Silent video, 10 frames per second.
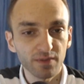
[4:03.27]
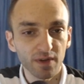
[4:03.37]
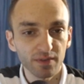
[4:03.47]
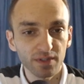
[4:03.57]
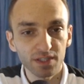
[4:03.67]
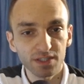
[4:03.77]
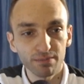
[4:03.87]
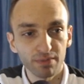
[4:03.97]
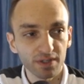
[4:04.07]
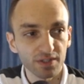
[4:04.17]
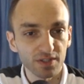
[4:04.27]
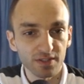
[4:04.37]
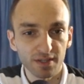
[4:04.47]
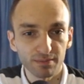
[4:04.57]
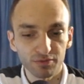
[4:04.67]
d5 he takes d, black is
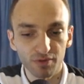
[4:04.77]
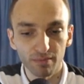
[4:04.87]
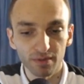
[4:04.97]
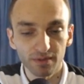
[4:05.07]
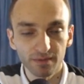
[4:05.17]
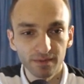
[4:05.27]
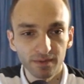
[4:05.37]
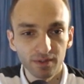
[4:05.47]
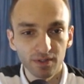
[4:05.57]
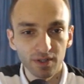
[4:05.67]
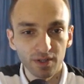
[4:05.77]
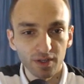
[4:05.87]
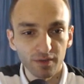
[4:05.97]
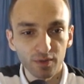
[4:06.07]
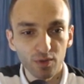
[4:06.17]
in some trouble.
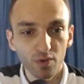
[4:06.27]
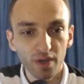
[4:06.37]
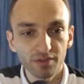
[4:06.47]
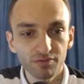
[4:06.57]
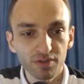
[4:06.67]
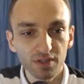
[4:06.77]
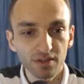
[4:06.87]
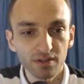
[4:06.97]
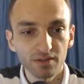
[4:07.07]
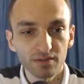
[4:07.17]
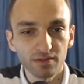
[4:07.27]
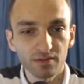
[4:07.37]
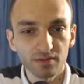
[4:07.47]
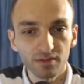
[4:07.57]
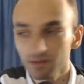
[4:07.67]
If you go a3,
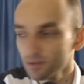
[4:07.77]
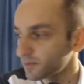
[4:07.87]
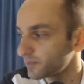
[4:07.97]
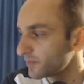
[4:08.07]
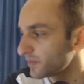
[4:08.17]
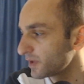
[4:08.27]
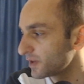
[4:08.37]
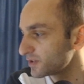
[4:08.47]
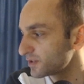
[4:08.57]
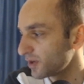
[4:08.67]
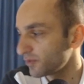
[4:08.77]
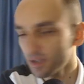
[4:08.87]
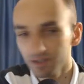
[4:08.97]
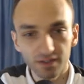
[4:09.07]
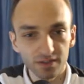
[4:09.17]
yes, now
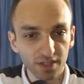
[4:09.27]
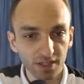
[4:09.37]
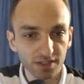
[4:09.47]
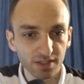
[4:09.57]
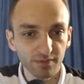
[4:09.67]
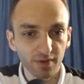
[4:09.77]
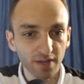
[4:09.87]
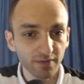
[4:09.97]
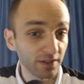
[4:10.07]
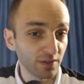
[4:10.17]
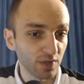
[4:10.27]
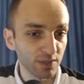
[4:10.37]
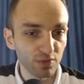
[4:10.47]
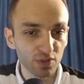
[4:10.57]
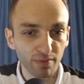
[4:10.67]
knight takes d5,
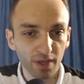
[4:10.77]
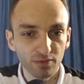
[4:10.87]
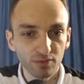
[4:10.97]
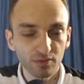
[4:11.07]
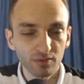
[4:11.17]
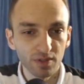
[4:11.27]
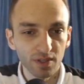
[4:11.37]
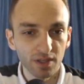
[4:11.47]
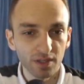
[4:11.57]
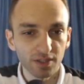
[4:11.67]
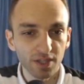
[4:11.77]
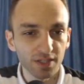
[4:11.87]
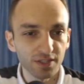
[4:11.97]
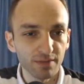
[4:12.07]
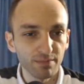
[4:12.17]
otherwise bishop a2. He
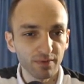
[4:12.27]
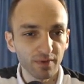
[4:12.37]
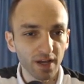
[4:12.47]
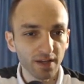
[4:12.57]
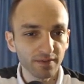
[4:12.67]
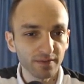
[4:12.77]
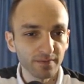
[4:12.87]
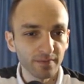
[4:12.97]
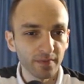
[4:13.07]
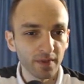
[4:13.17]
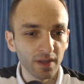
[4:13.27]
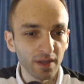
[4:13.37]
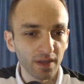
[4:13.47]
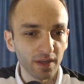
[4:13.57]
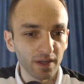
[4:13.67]
takes d b5,
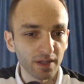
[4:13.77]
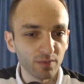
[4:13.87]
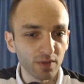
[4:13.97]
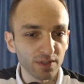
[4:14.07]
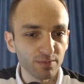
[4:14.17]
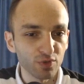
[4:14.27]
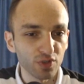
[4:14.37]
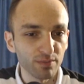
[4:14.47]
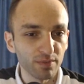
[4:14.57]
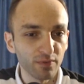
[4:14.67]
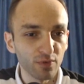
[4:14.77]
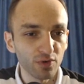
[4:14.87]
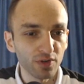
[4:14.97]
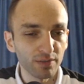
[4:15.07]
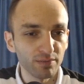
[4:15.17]
and white is pushing
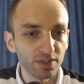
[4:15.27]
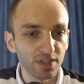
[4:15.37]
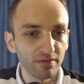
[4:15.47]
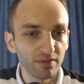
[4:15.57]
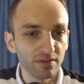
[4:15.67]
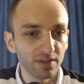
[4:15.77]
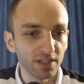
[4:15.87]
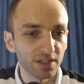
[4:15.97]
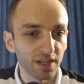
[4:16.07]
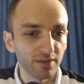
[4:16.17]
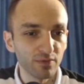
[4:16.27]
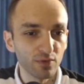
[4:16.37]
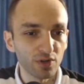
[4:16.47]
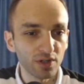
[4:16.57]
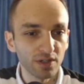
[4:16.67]
b4, knight b7, and
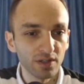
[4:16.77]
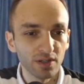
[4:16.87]
a4.